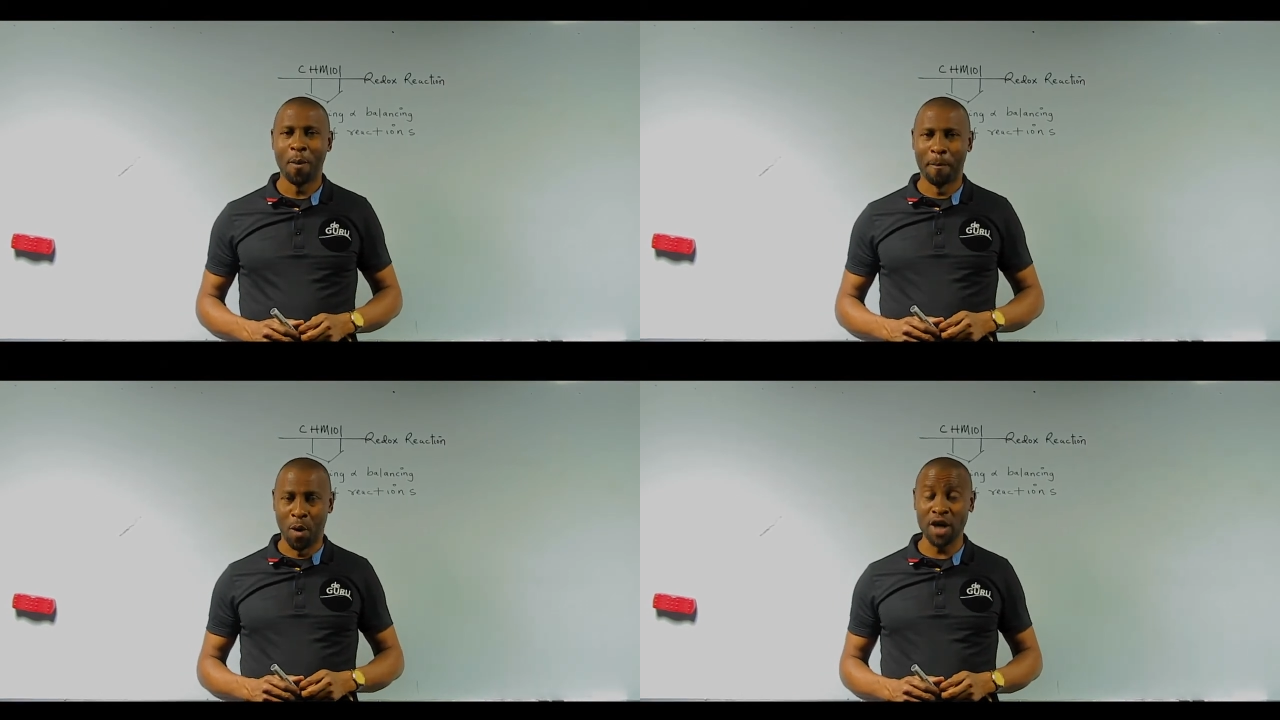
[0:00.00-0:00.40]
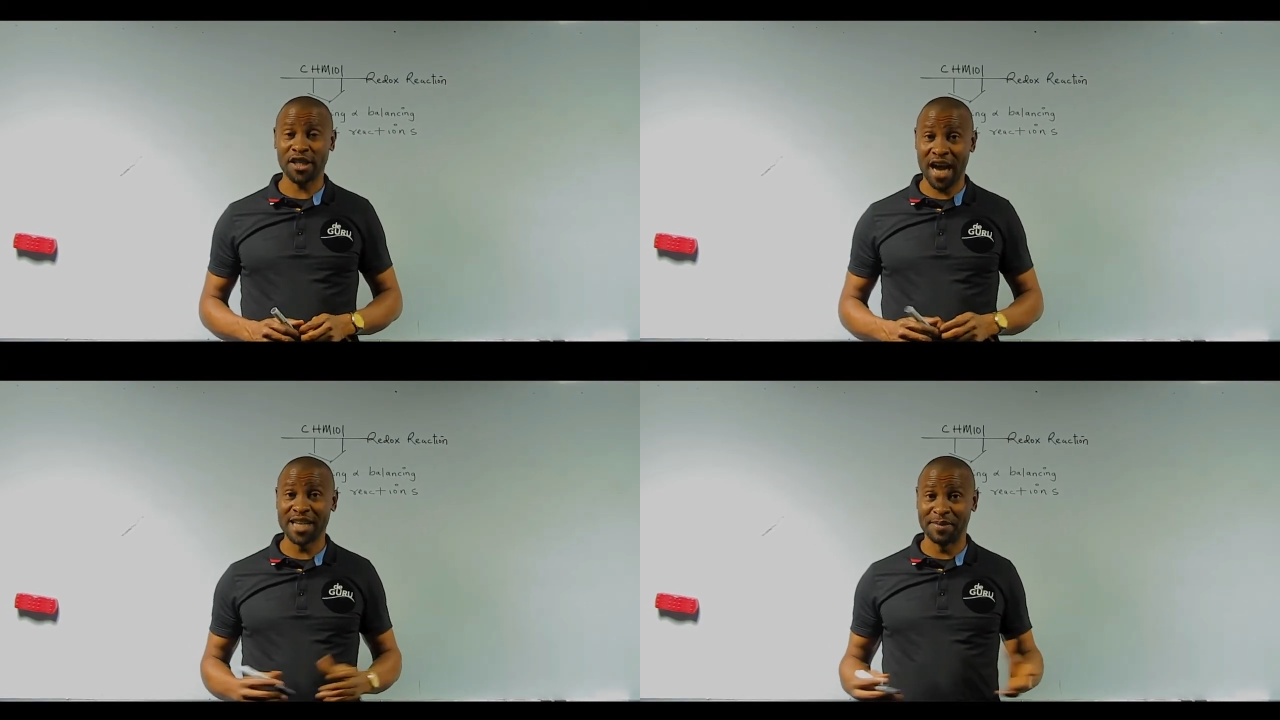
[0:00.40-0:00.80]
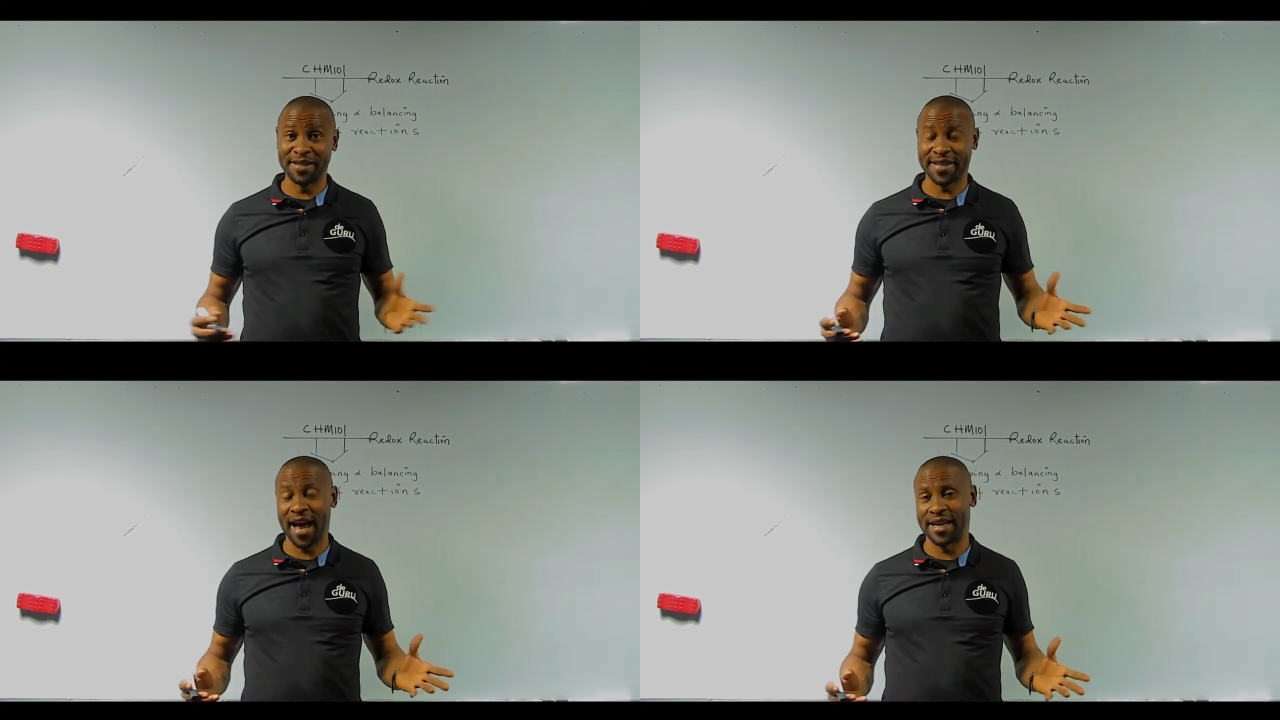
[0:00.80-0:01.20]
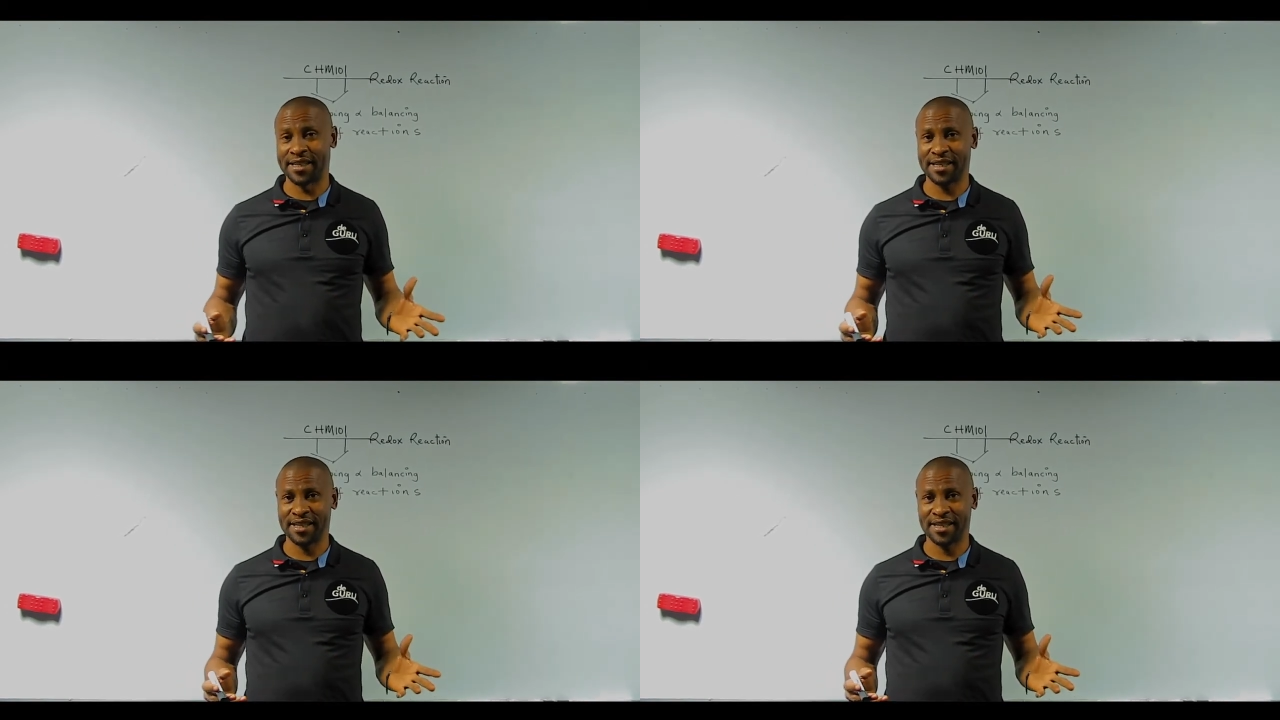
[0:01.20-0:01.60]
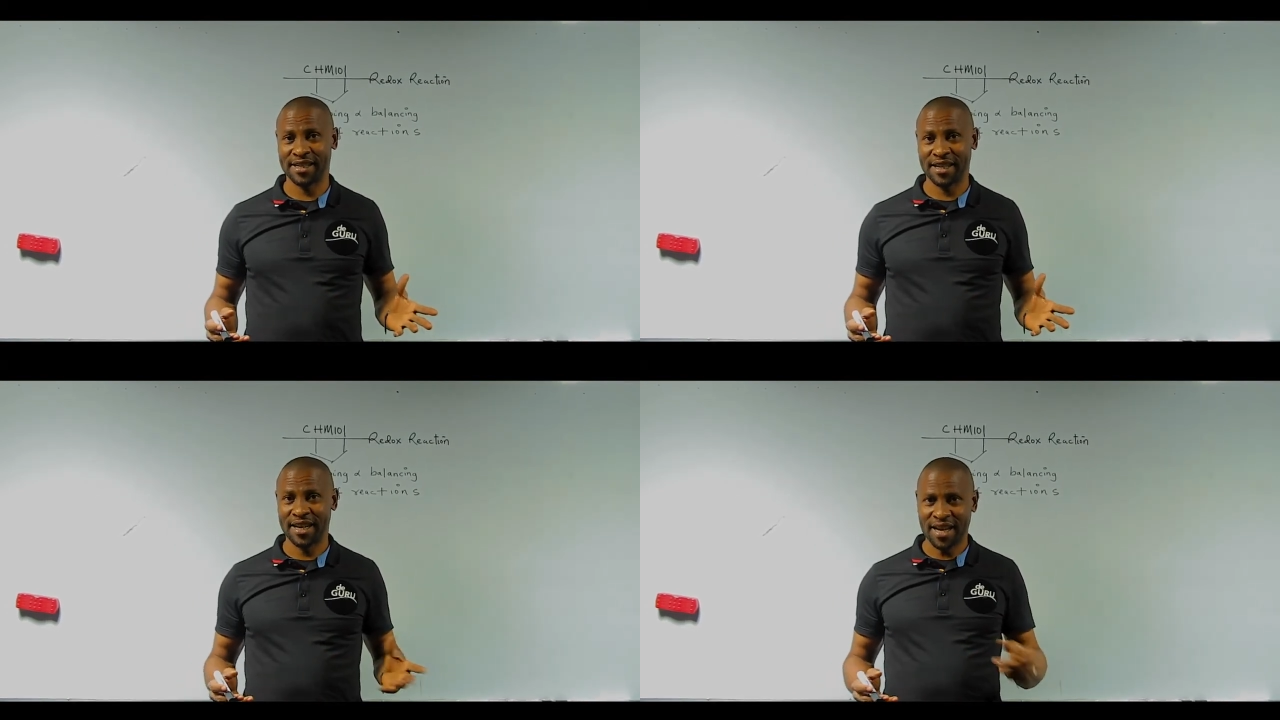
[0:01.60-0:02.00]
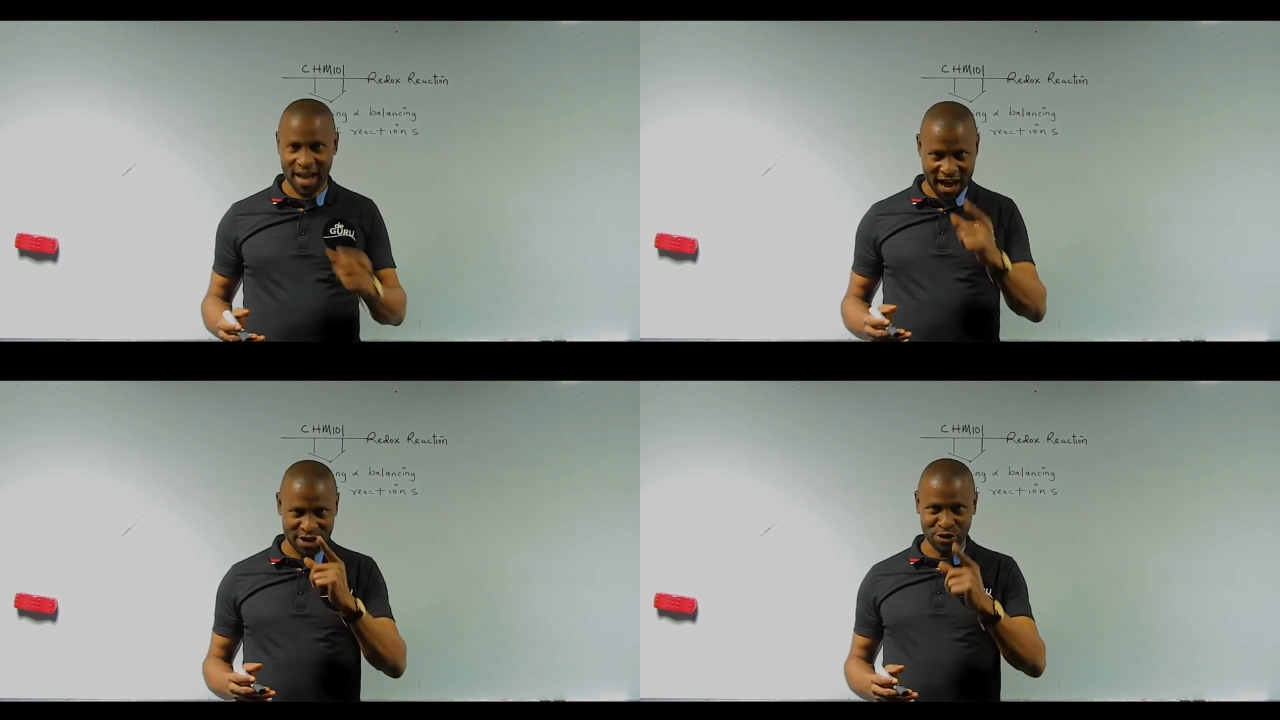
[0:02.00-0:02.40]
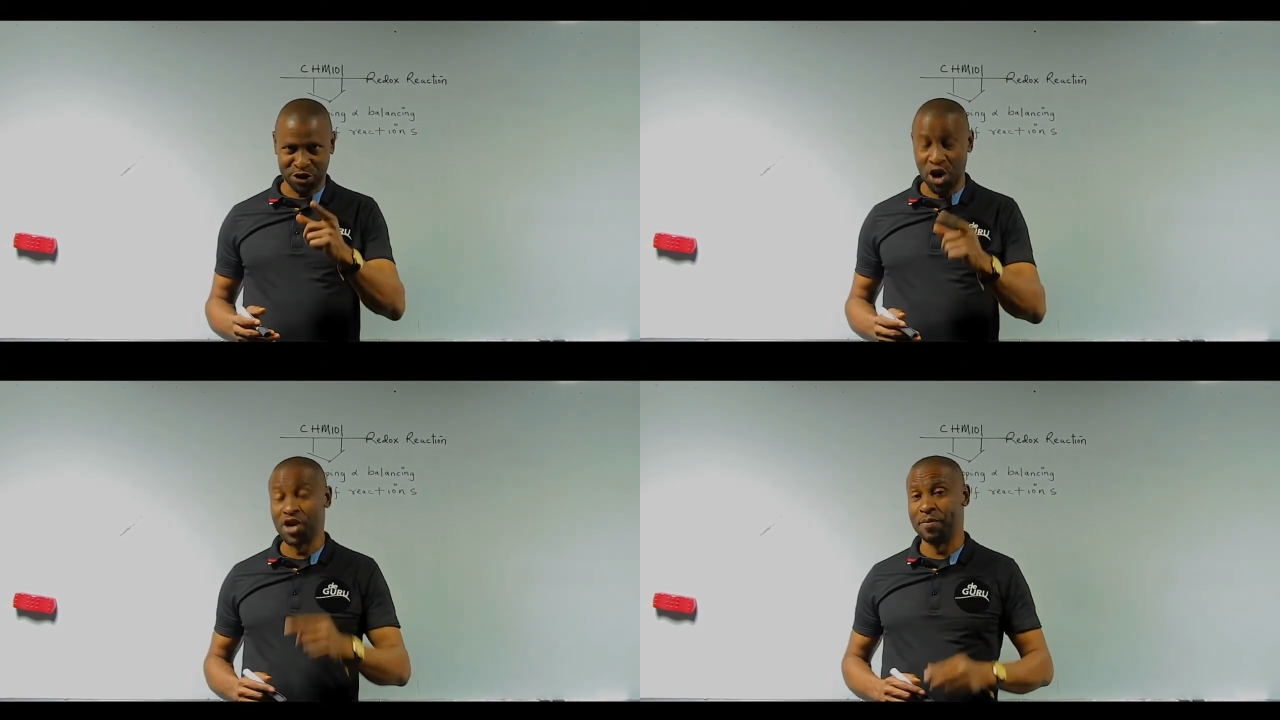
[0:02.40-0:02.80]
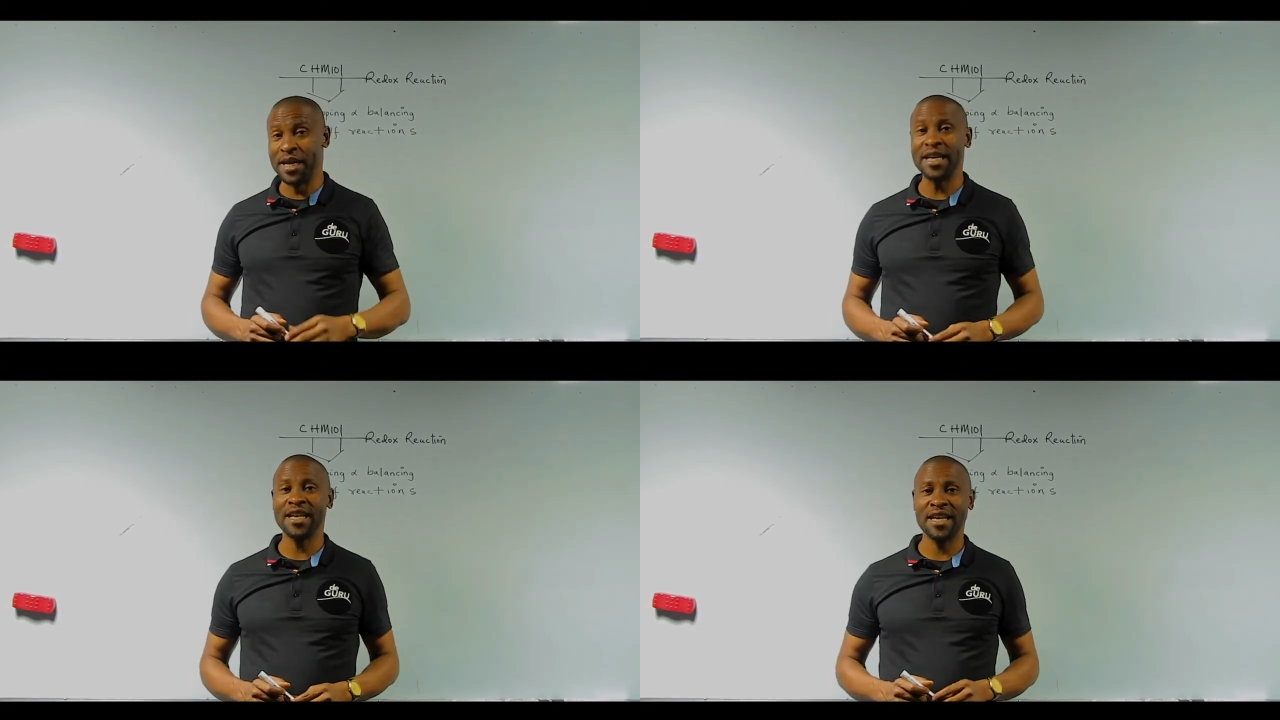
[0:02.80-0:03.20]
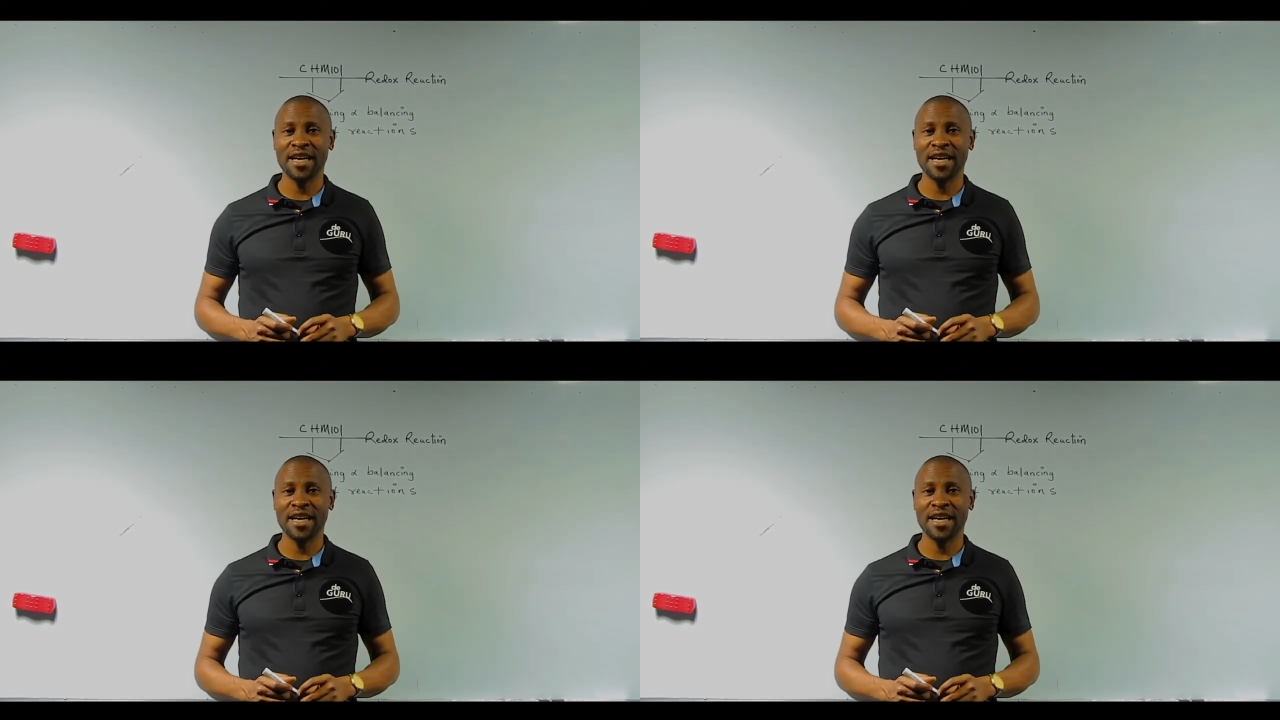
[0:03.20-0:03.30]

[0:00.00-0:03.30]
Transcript: Much has been said, and you told me